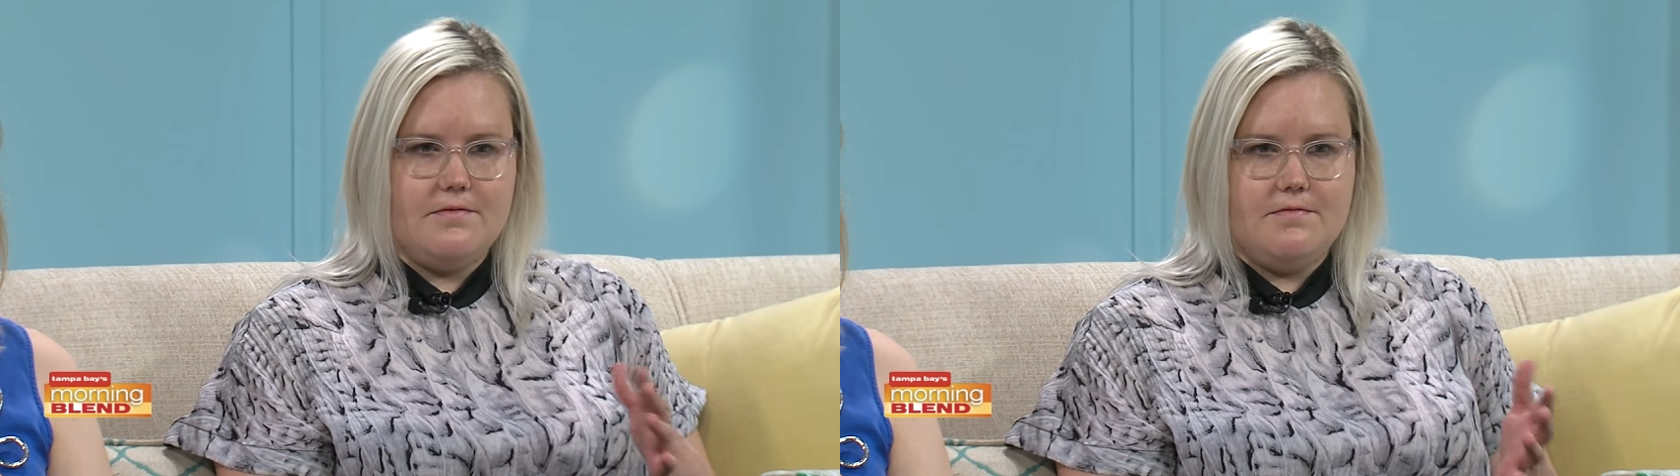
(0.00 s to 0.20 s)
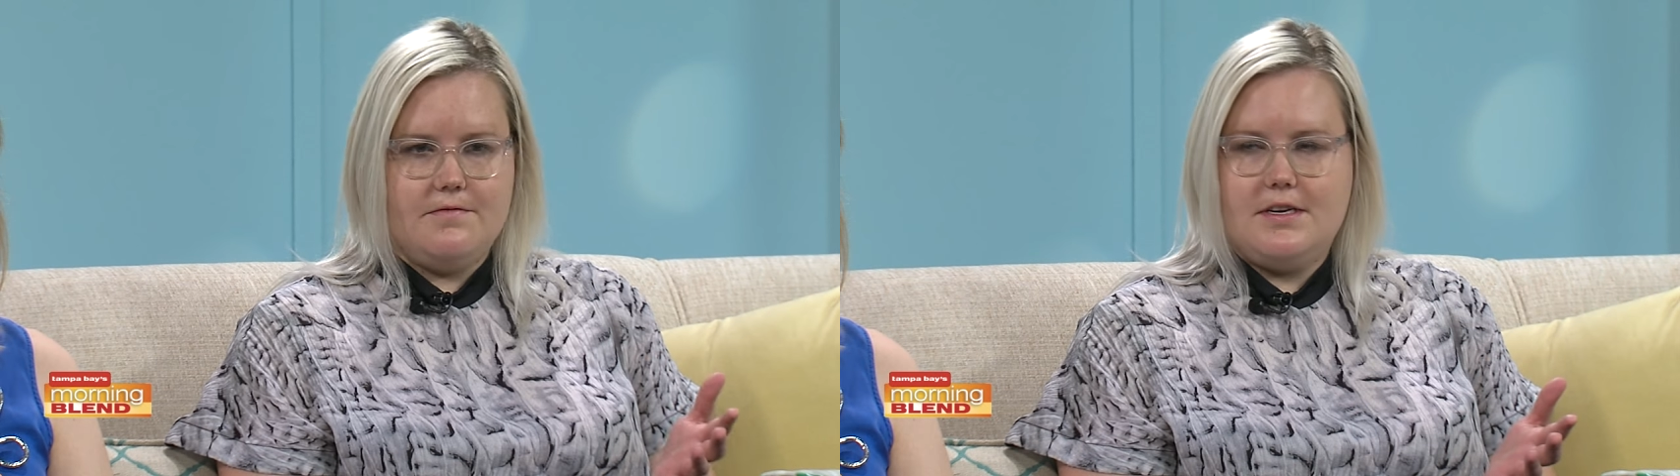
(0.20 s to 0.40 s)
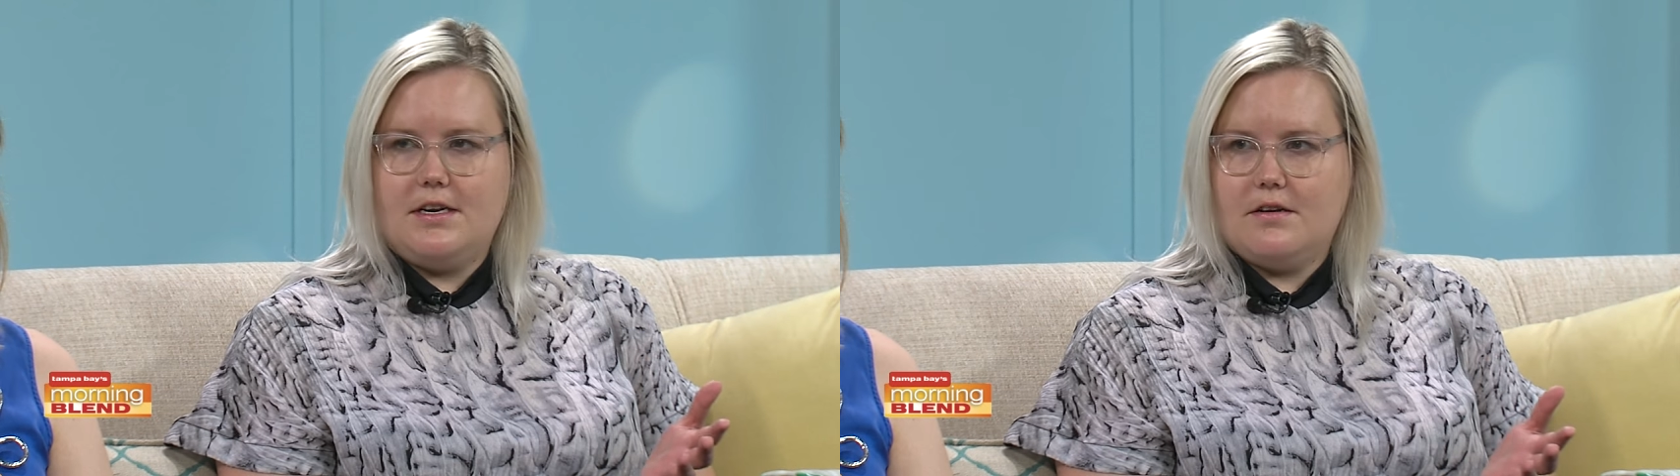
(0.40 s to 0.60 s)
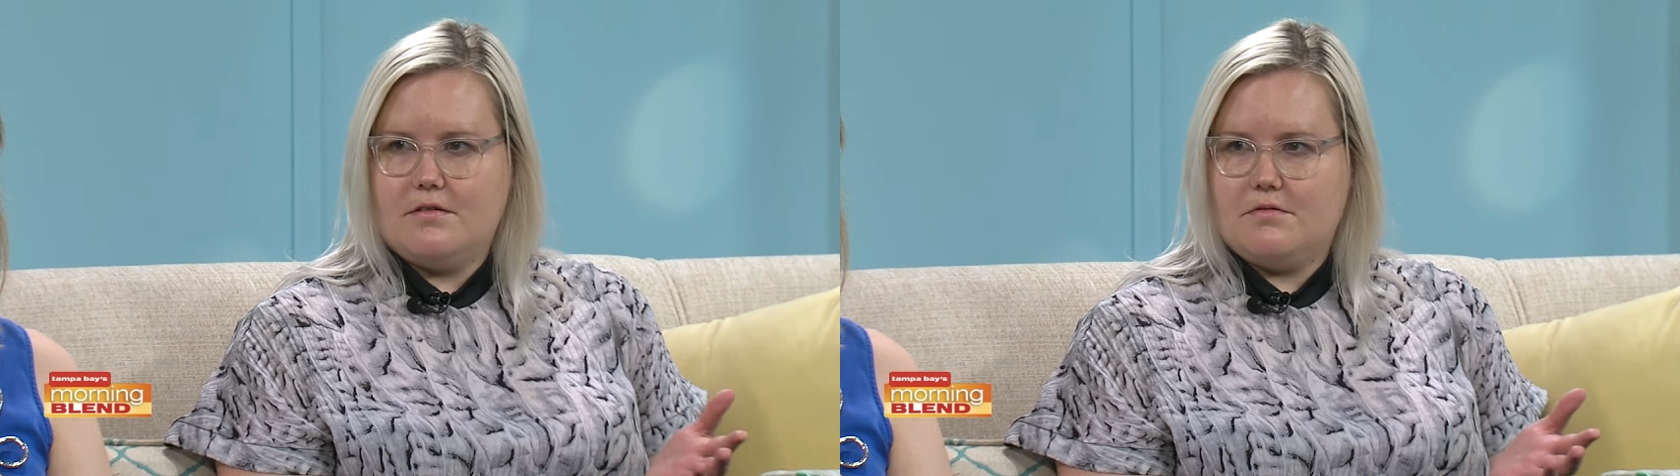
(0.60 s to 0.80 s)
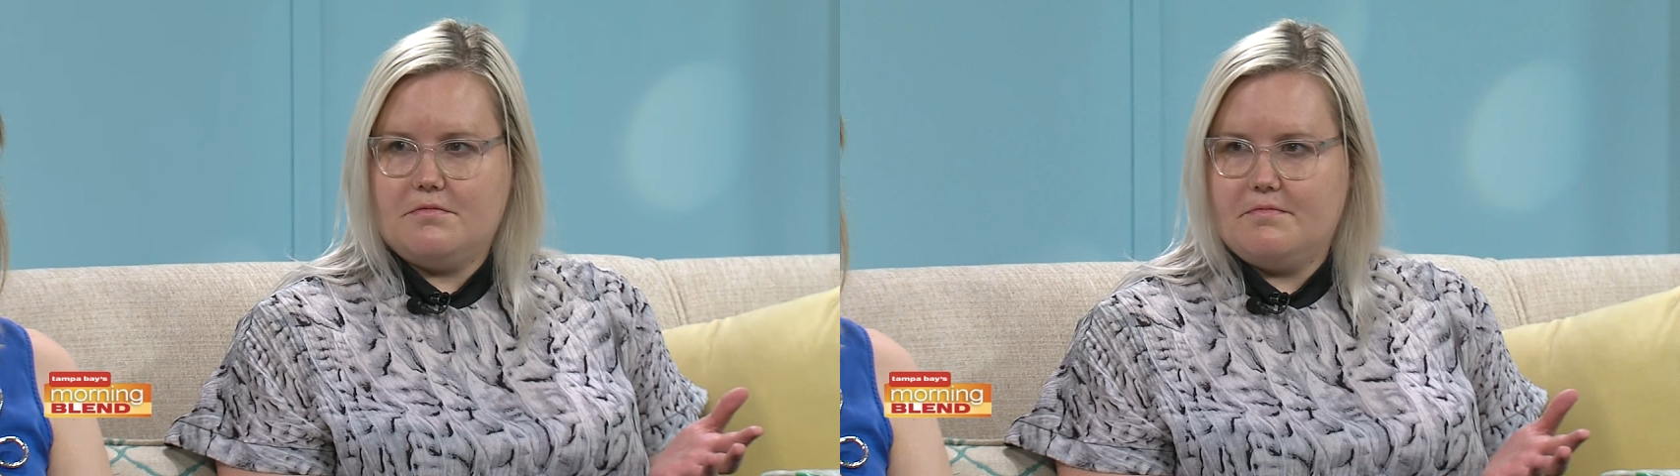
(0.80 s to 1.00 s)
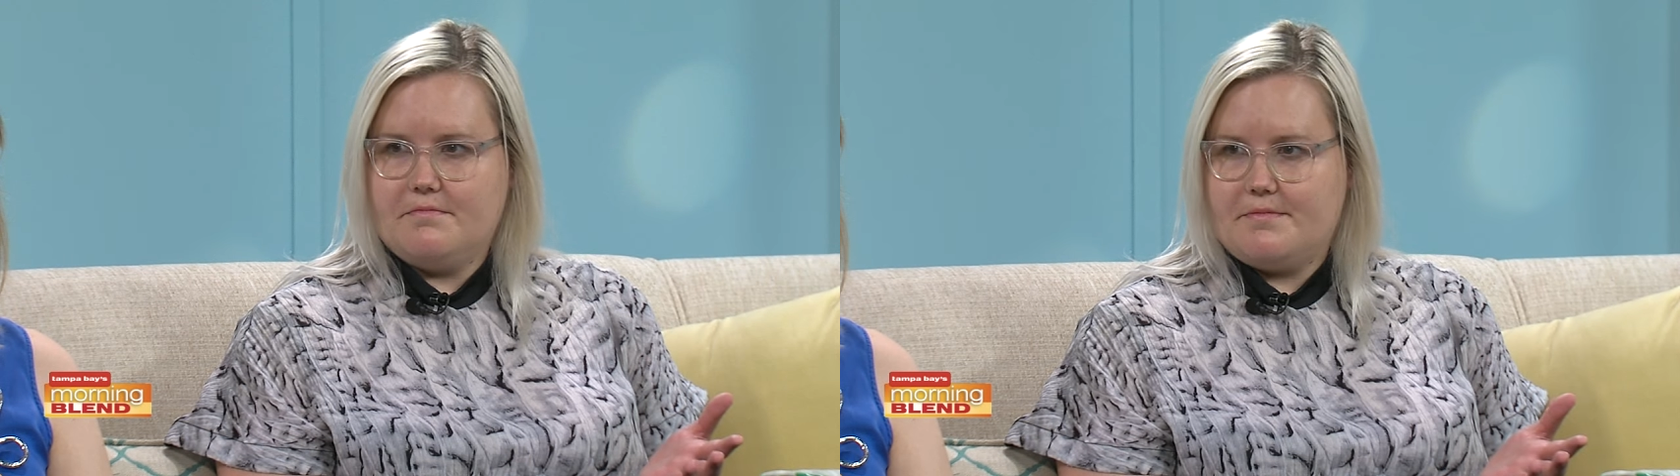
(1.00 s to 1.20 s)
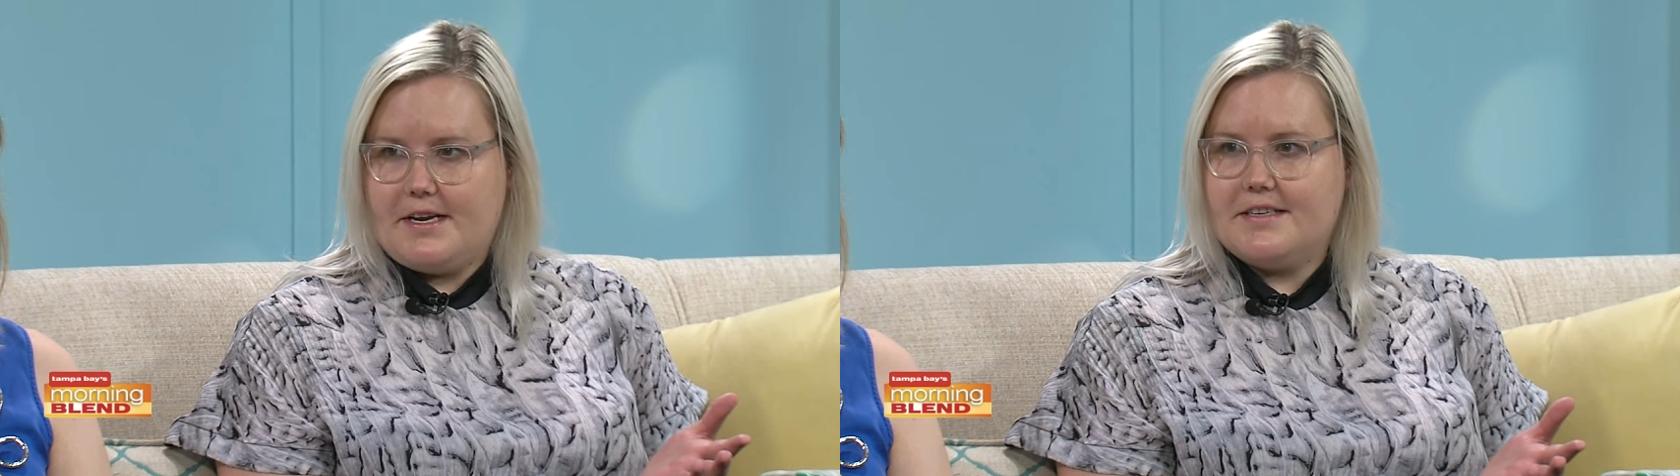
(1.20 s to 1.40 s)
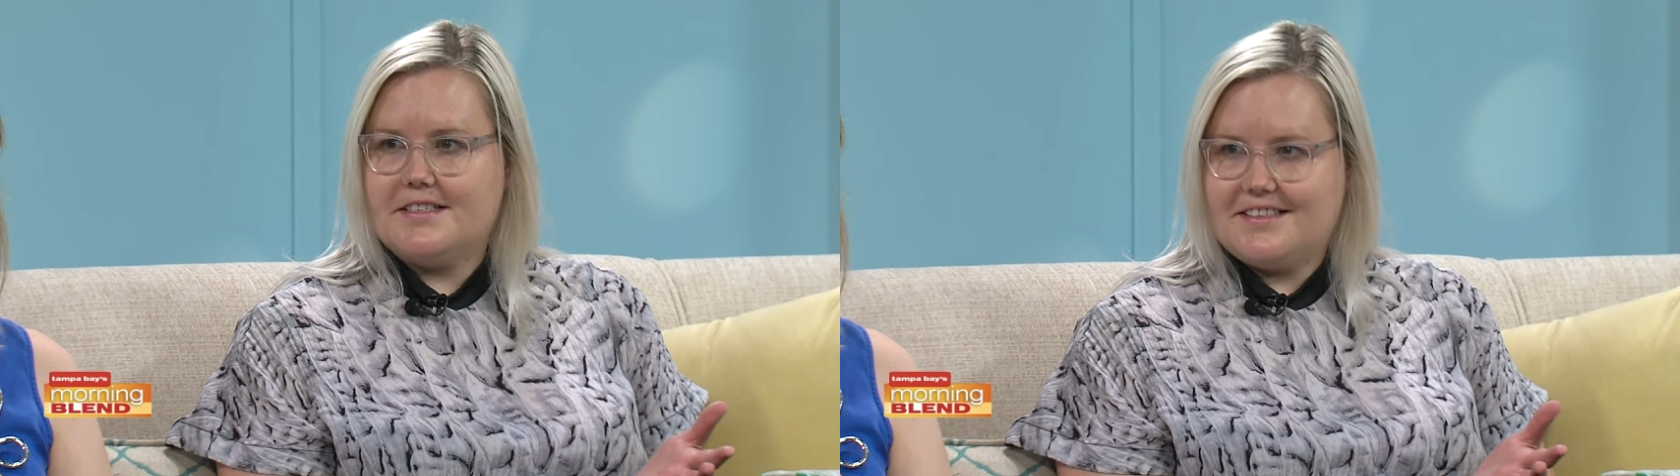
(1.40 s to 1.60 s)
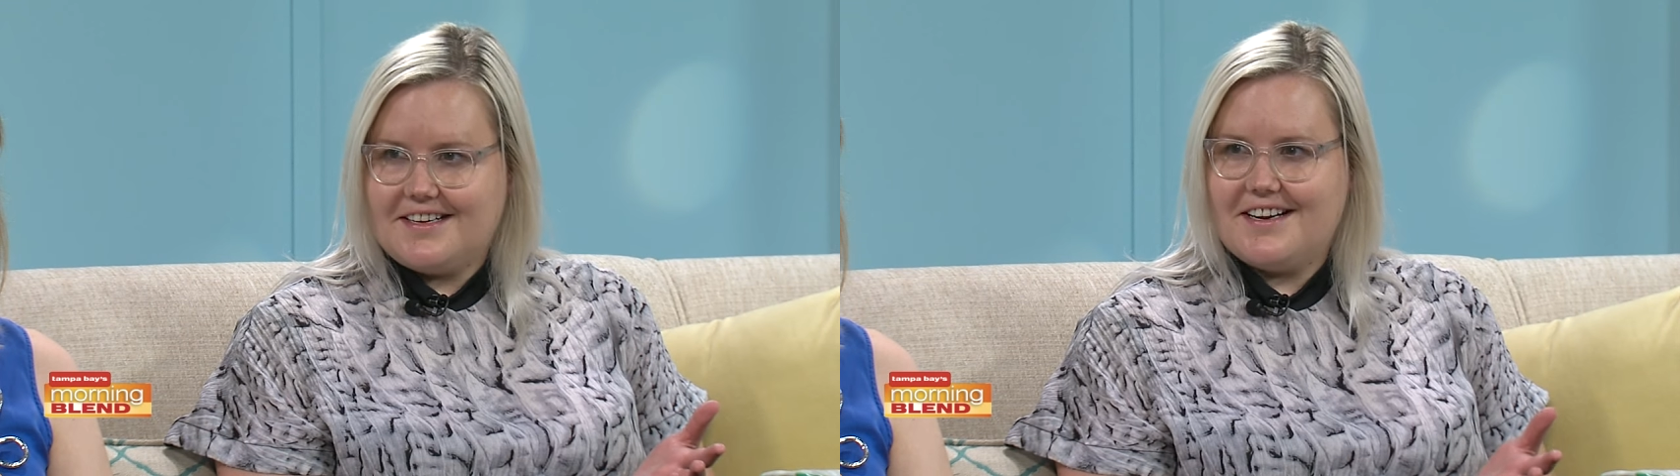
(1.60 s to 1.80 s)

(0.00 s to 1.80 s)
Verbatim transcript: video based